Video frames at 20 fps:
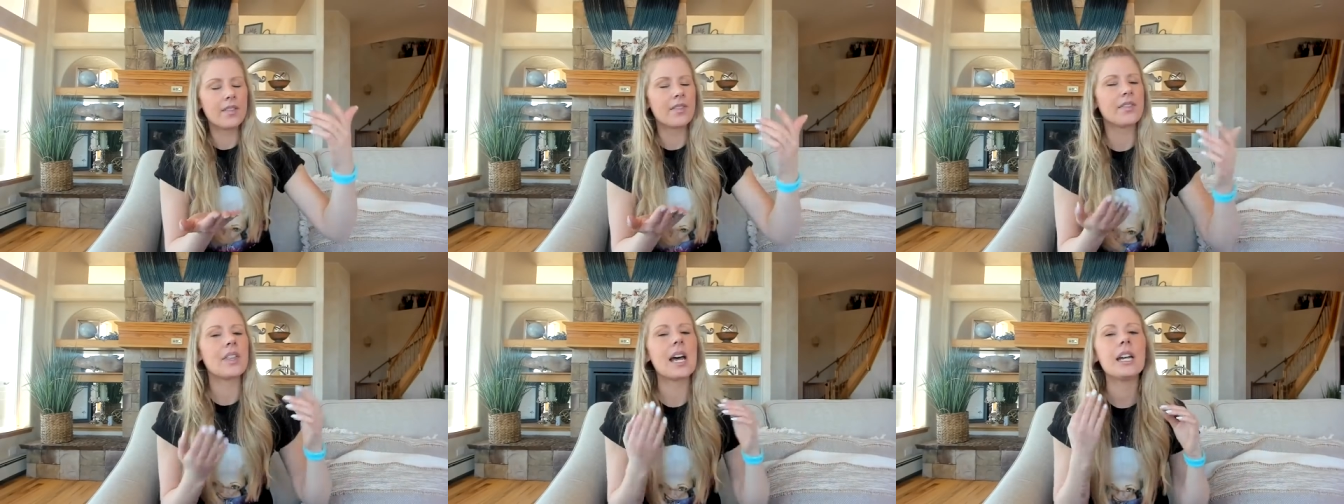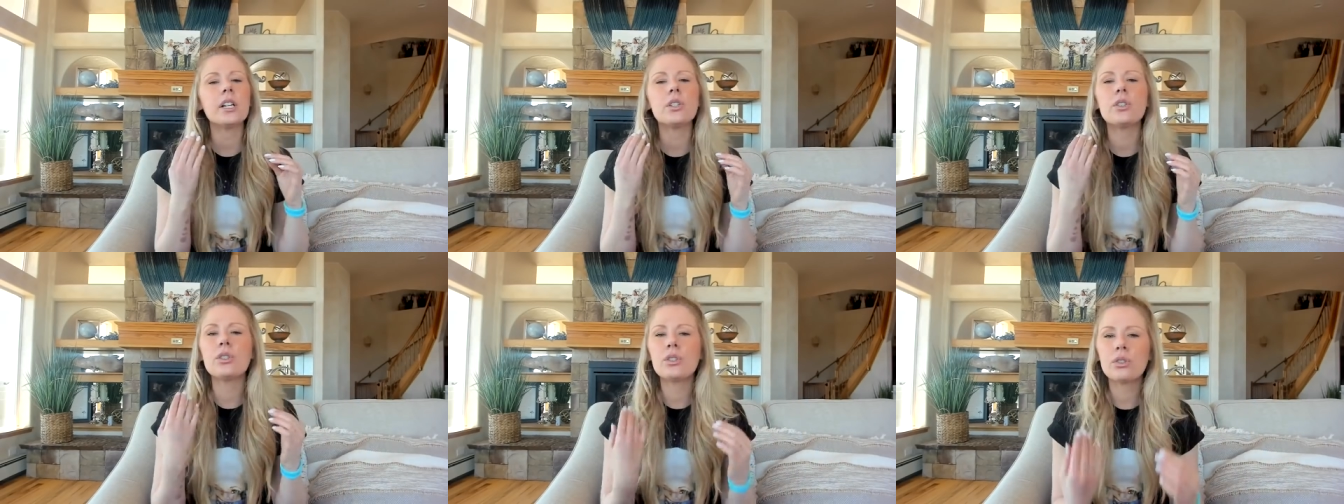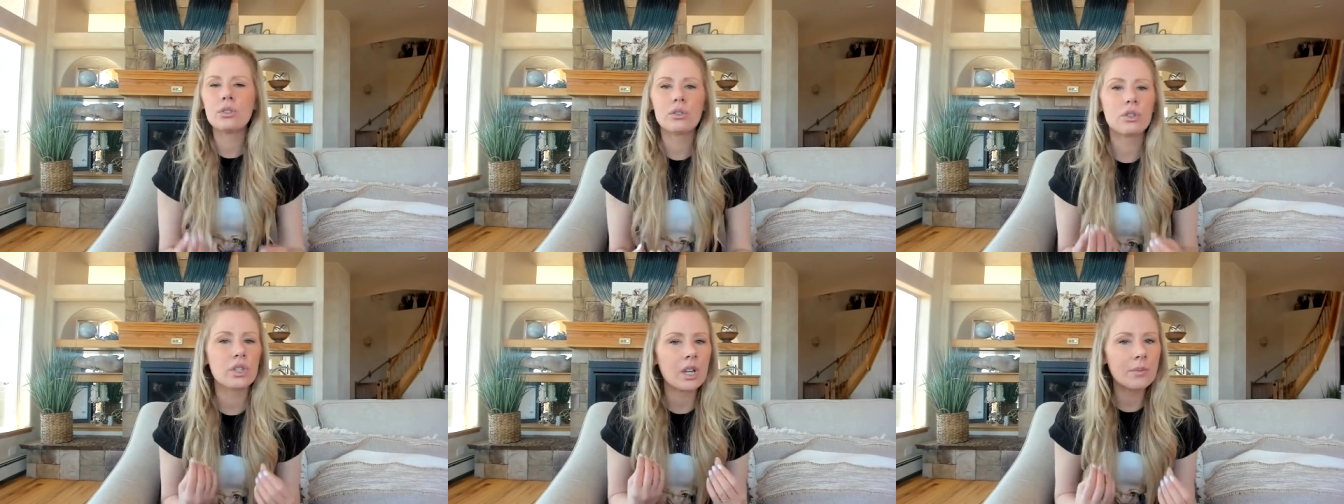That is
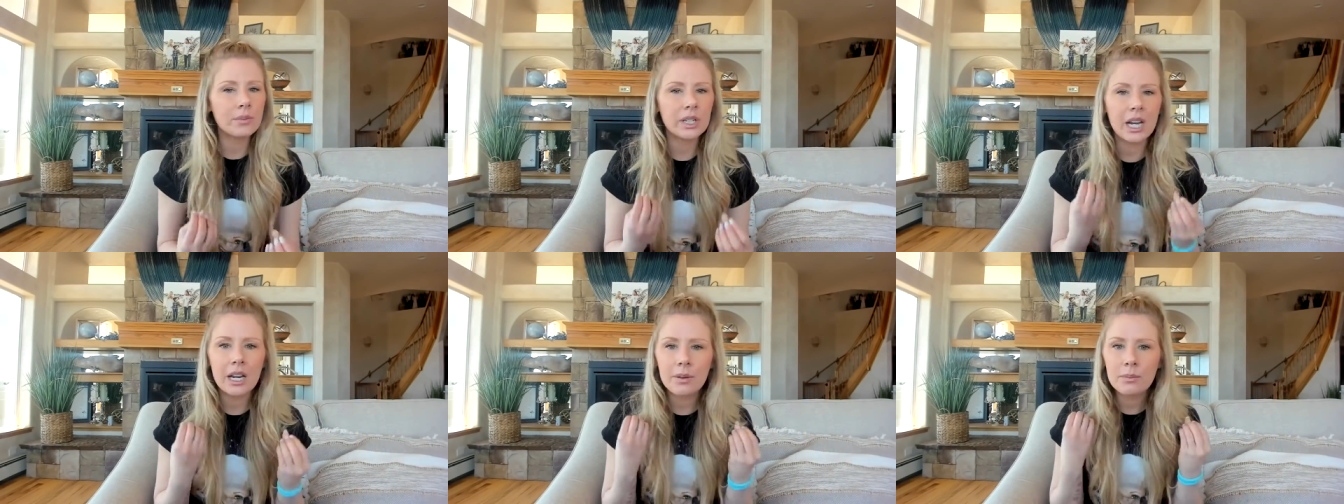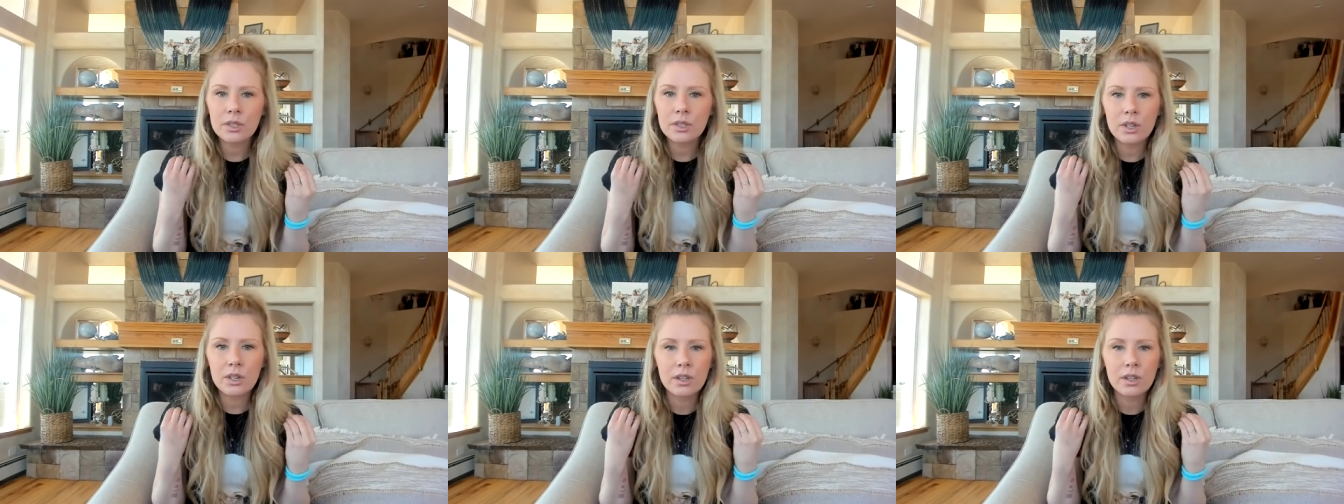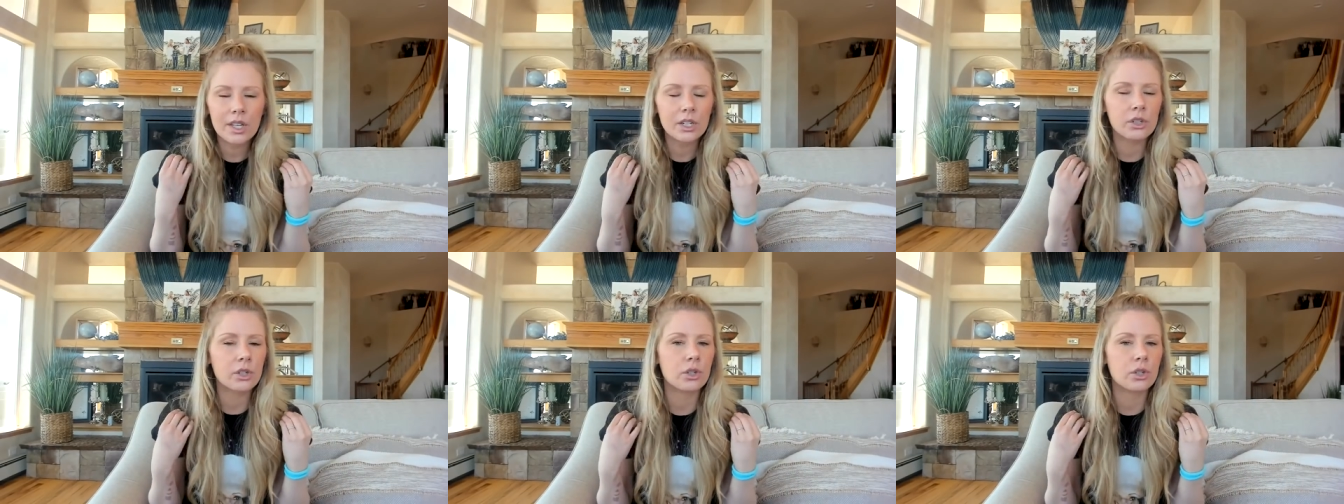sometimes
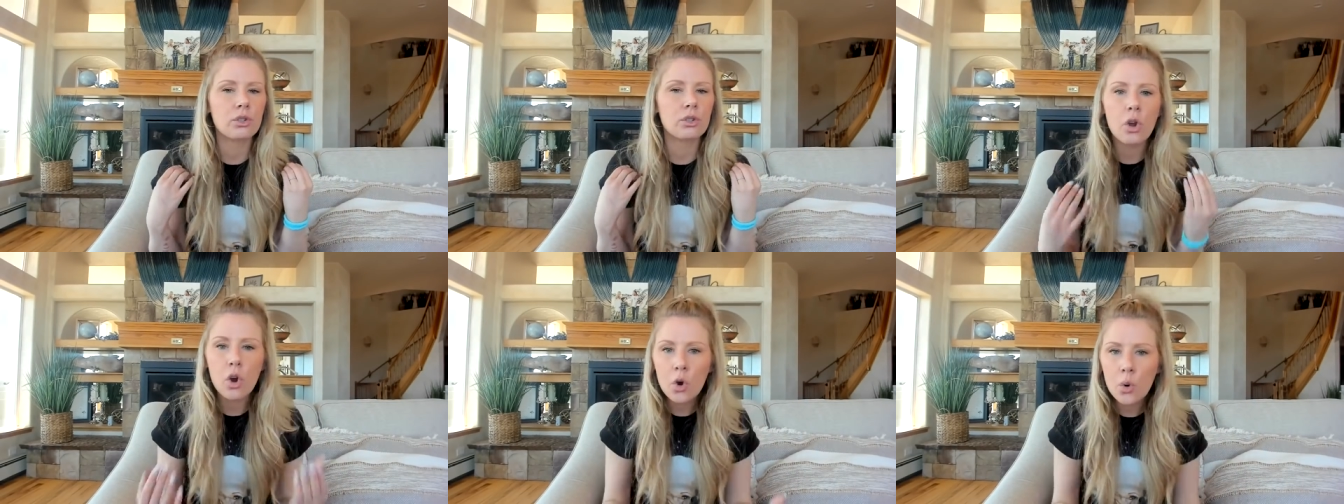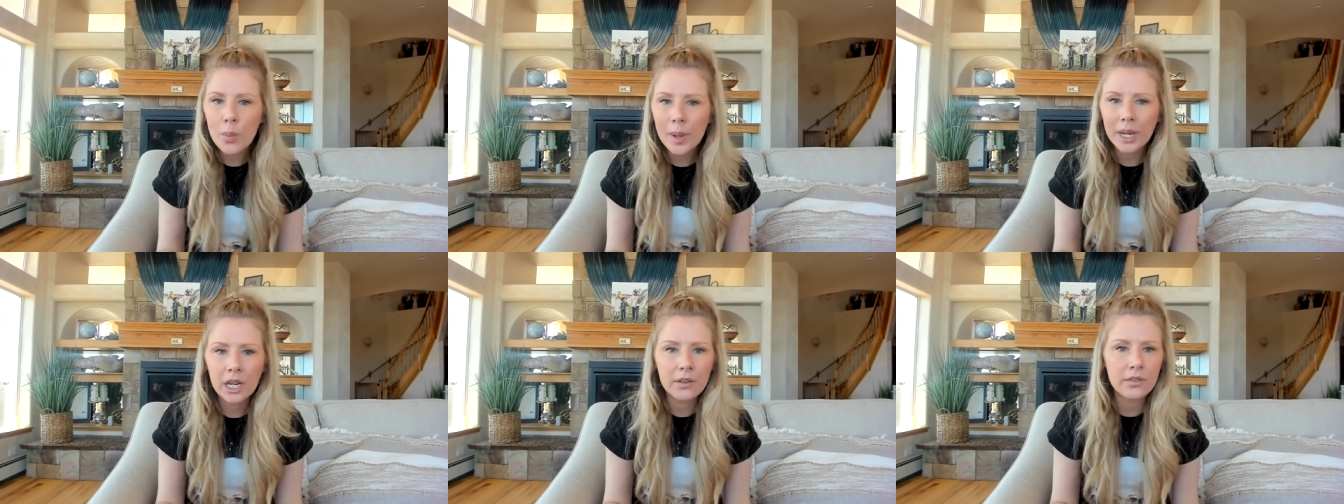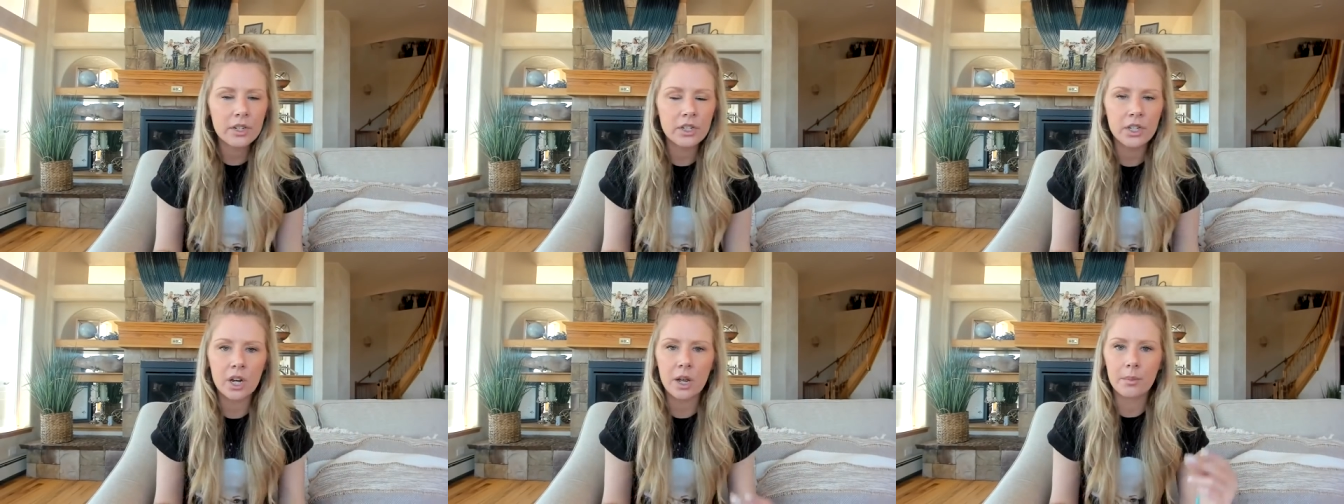that's just too big of a
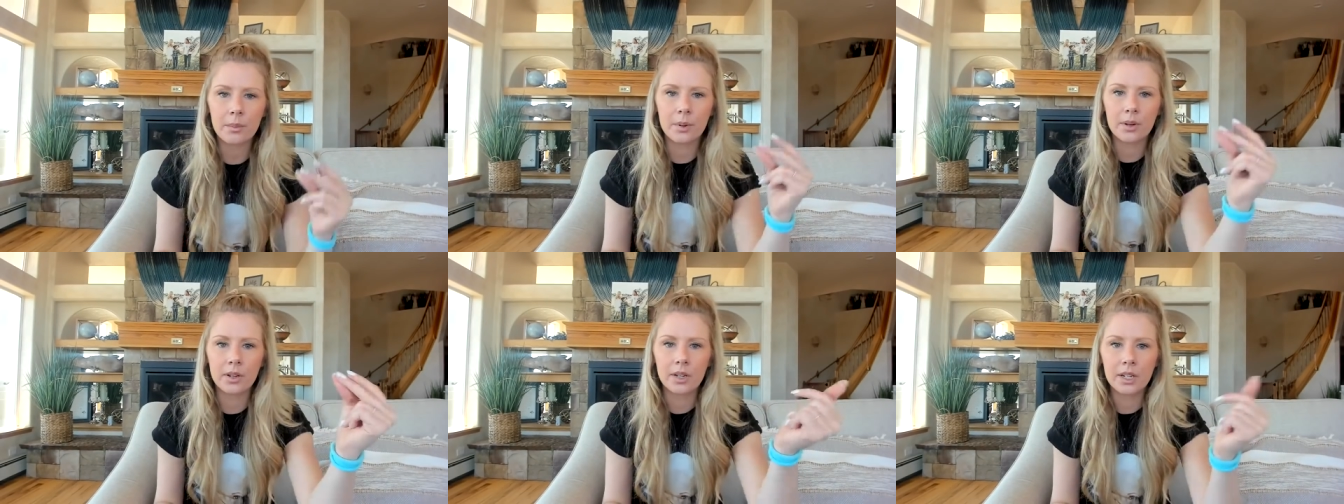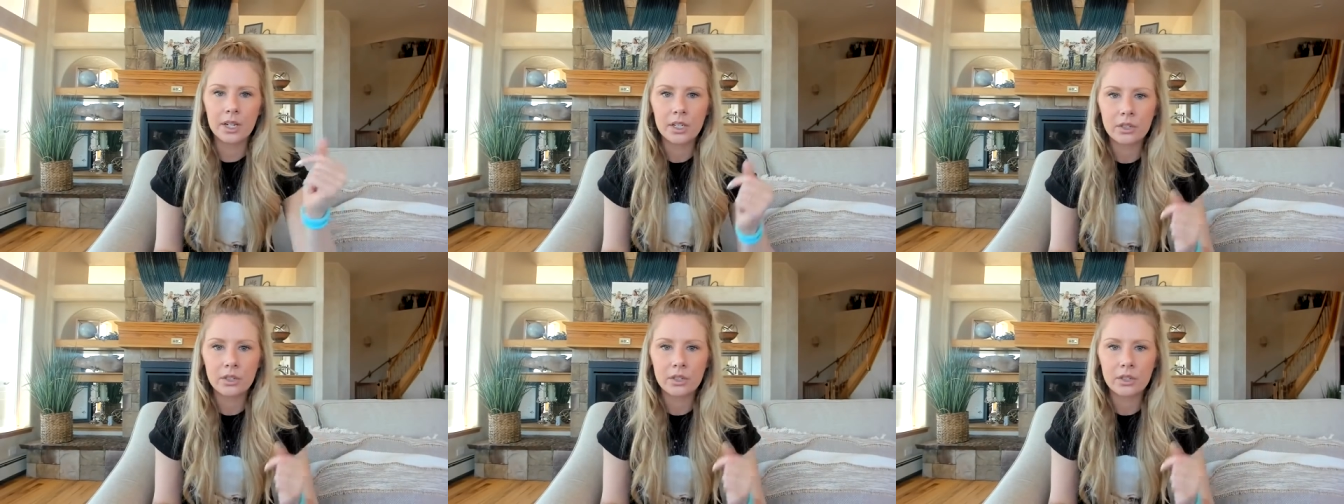jump